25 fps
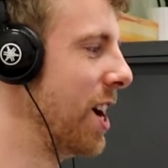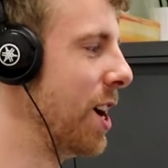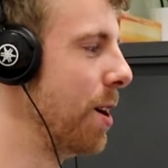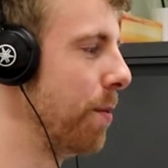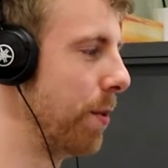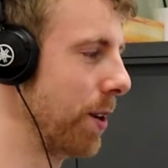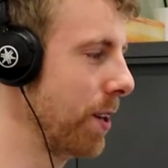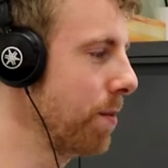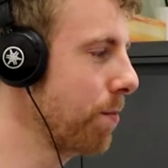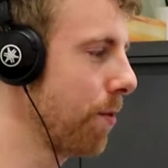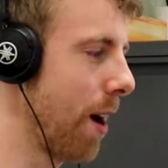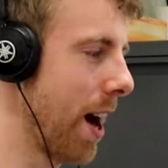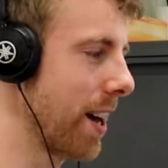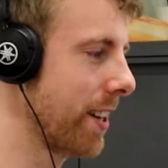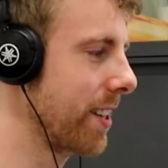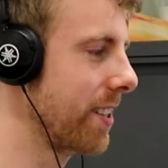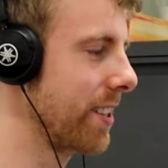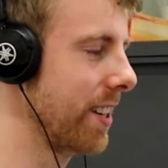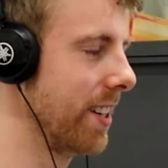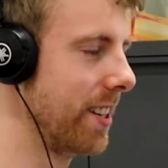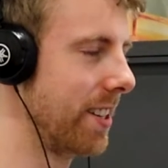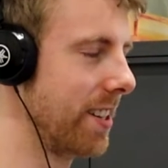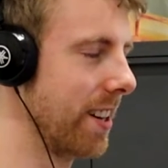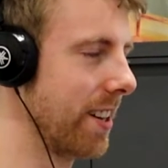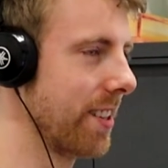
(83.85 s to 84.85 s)
But in practice,
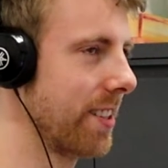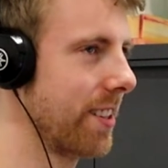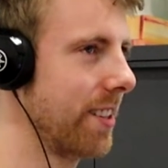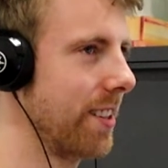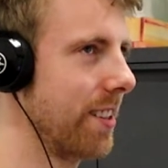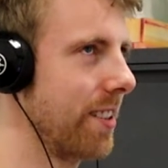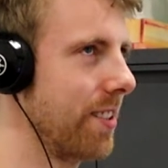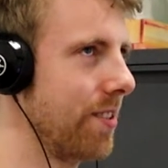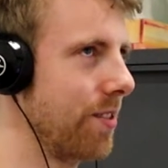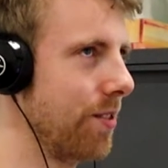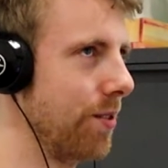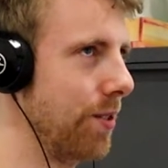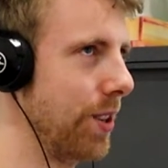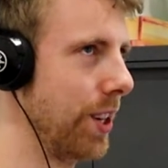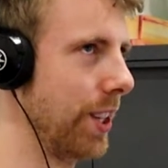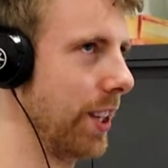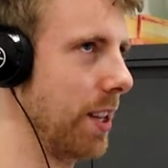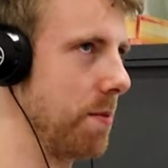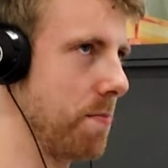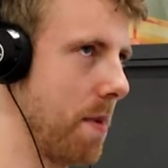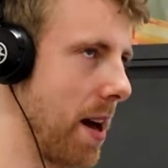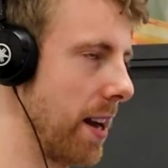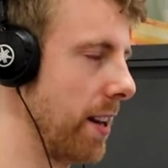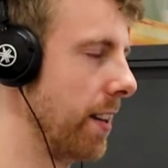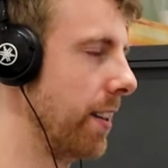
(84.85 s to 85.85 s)
it doesn't
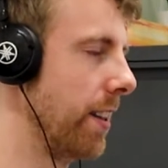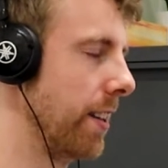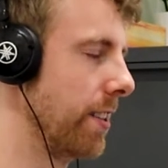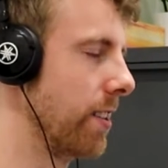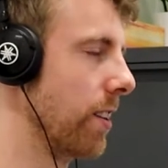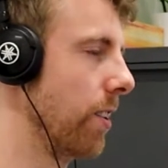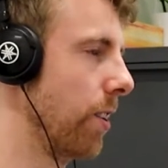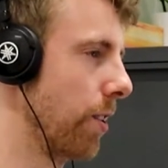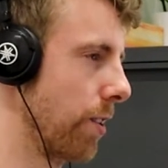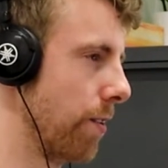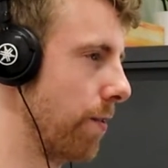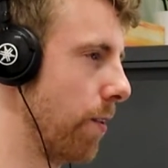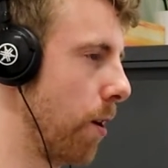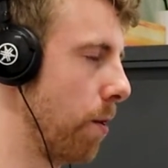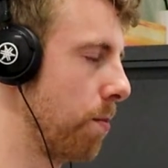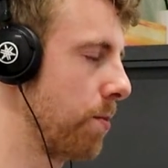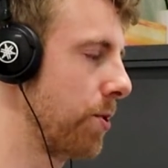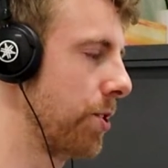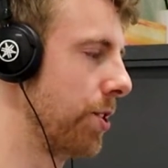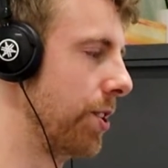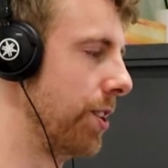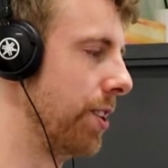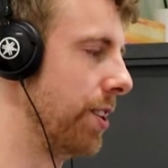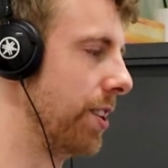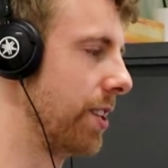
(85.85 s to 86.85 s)
really matter. There's a lot of
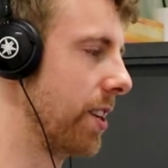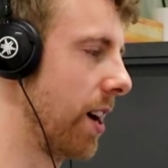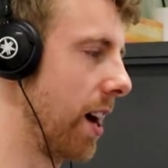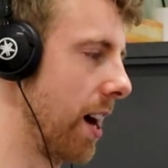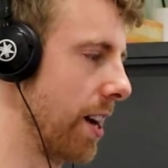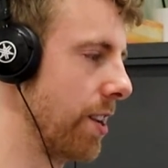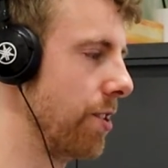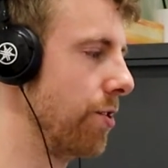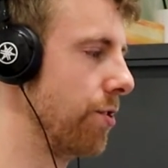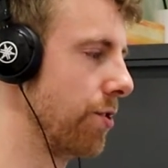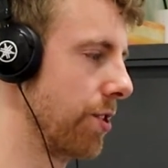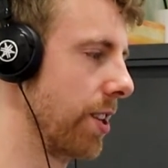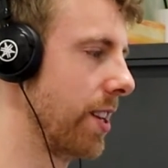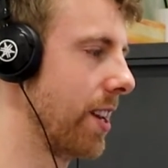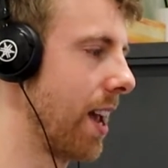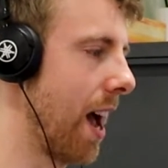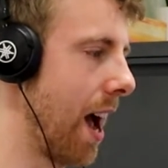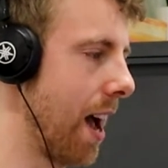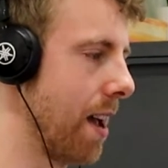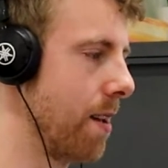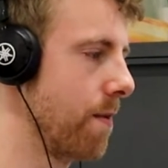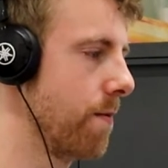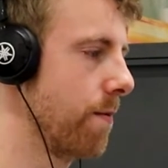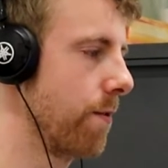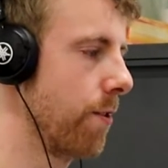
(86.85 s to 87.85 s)
options. I usually
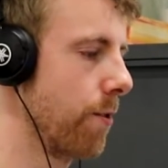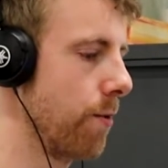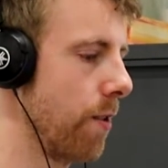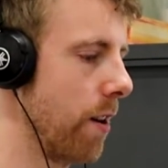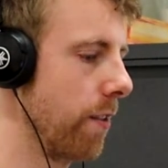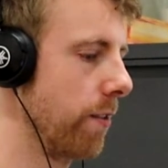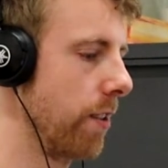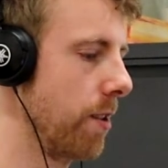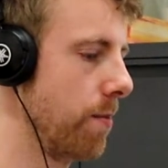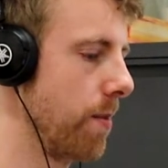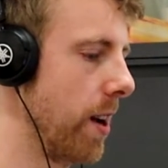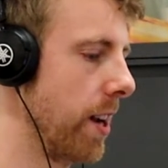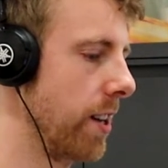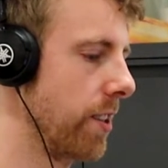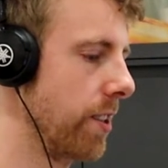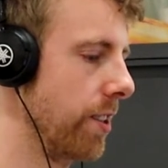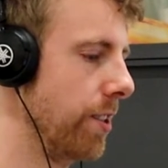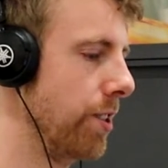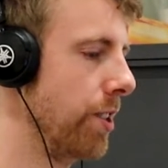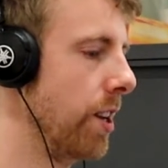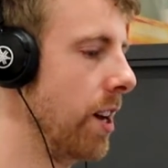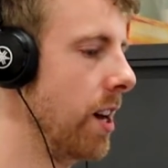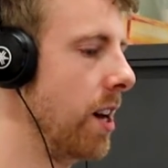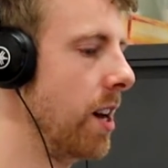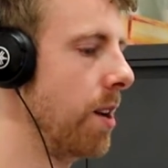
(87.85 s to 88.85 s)
aim for roughly
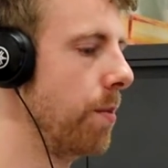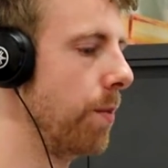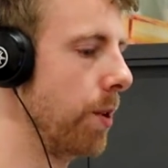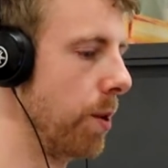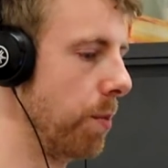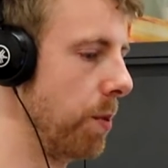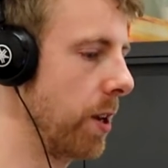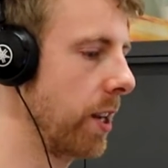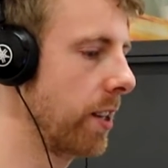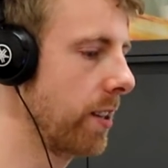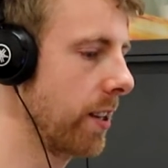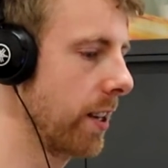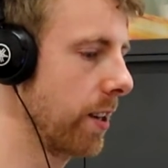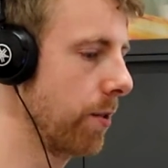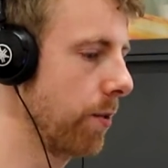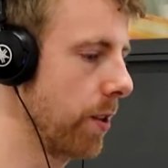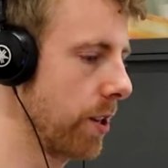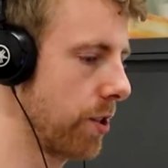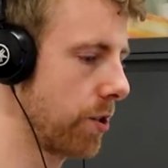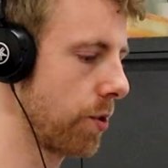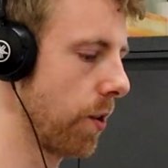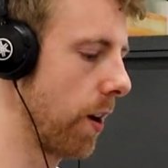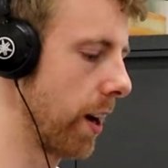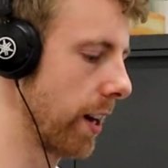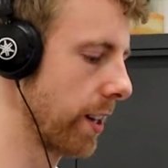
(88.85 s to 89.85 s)
maintenance. But a big thing we're
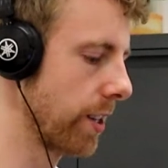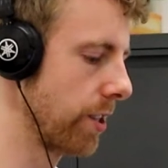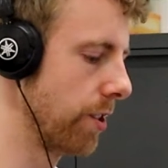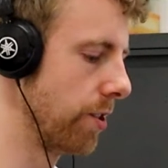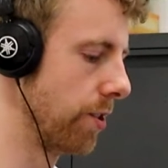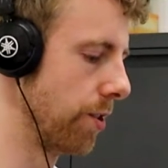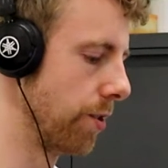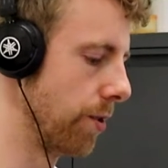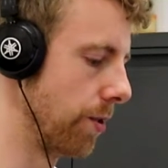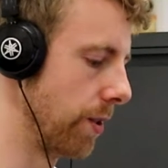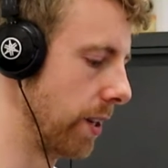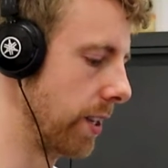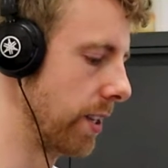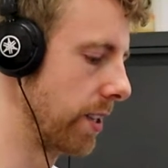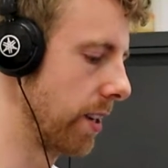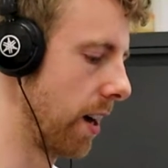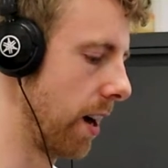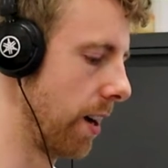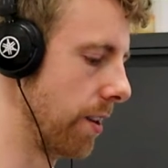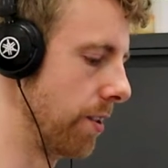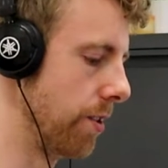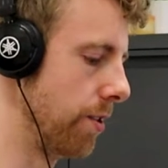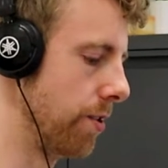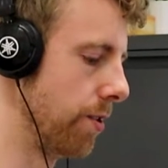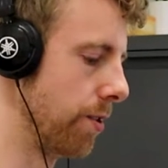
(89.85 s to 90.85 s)
trying to do is
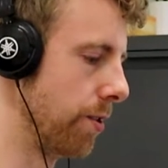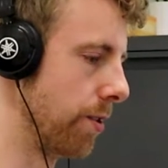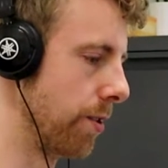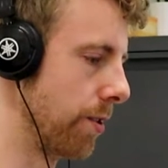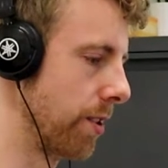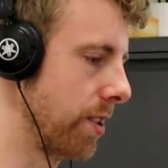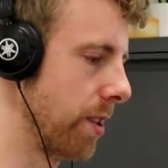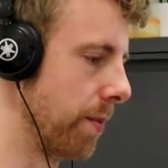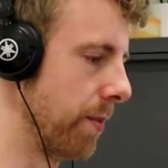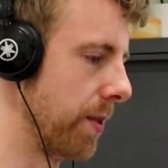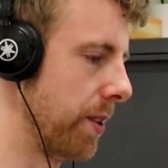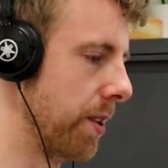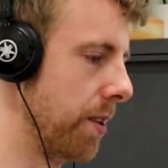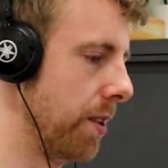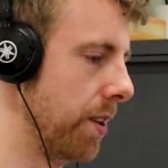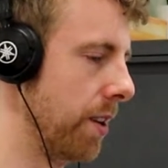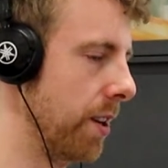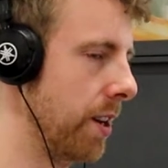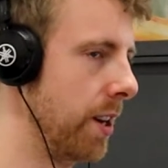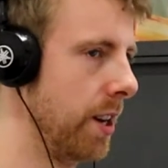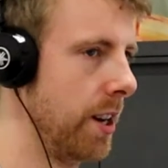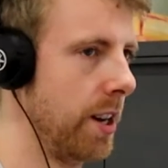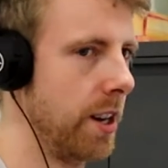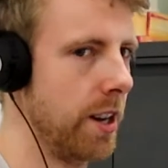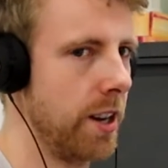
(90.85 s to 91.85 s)
undo some of
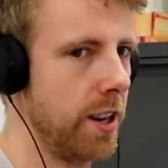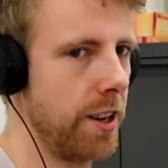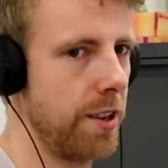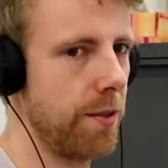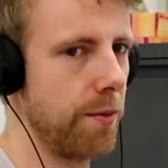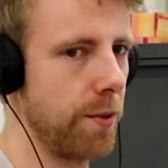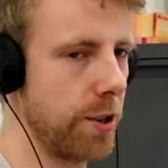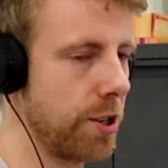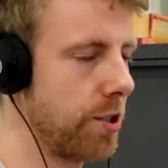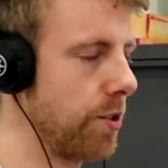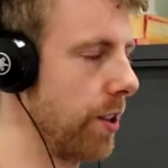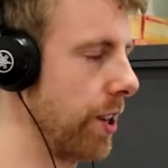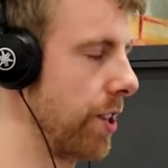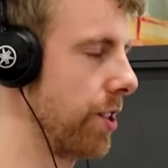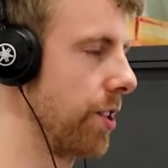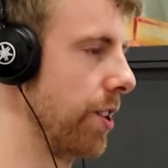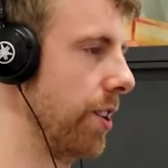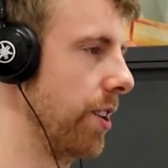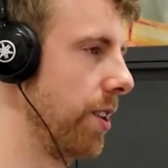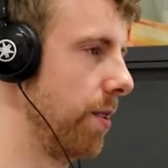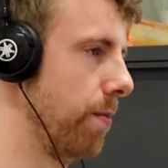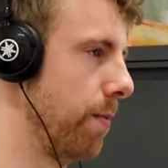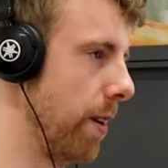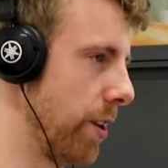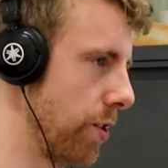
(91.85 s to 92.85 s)
the
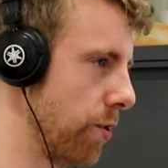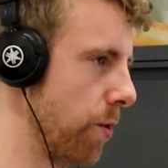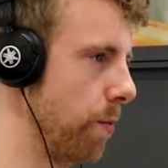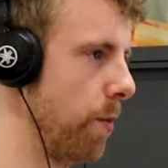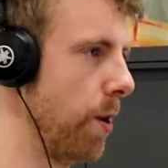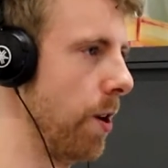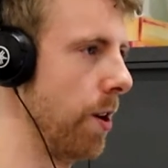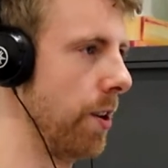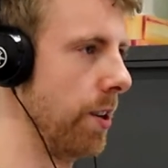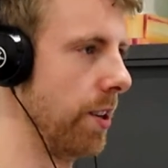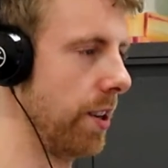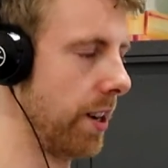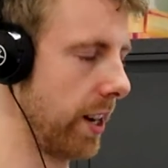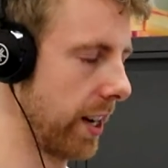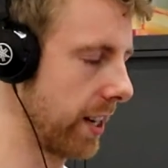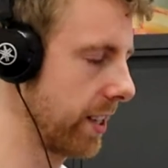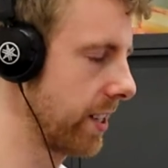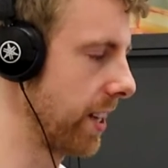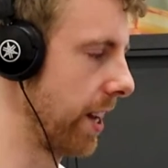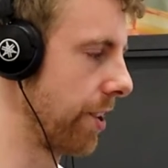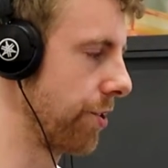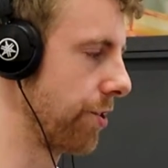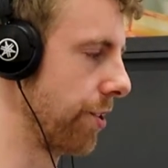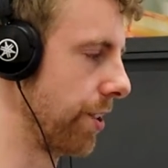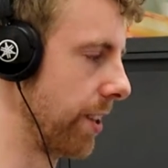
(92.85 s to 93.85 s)
restriction, mental burden,
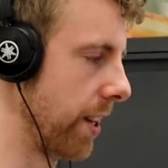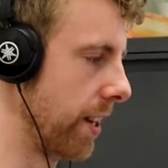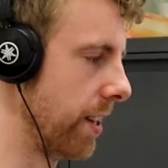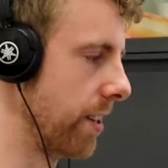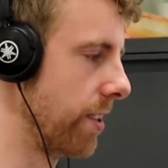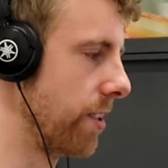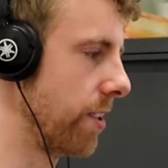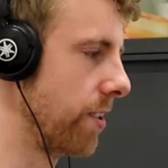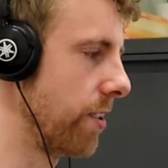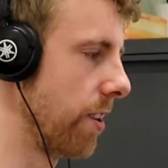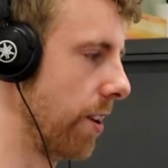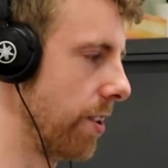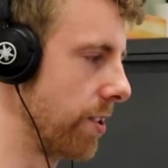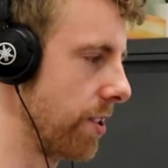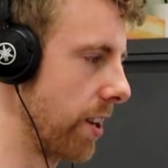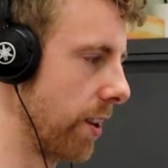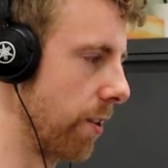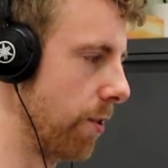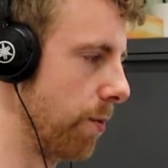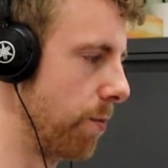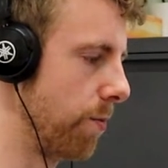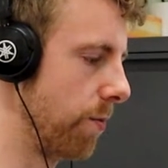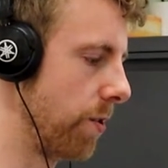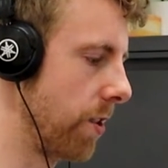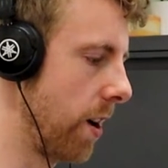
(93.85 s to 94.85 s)
etc. that is associated
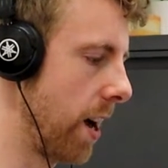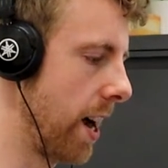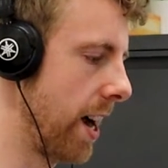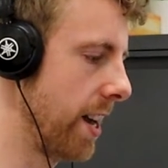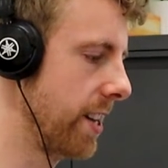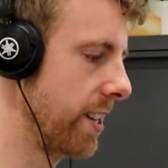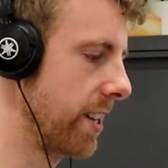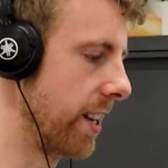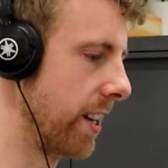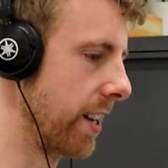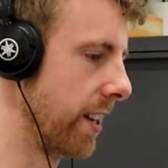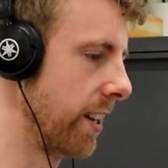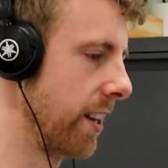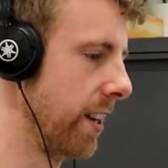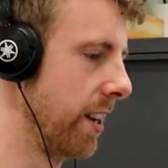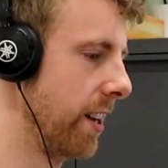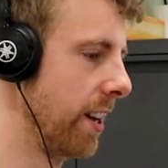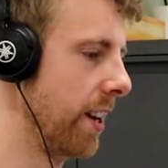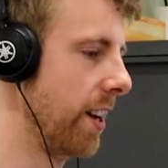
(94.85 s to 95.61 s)
with dieting.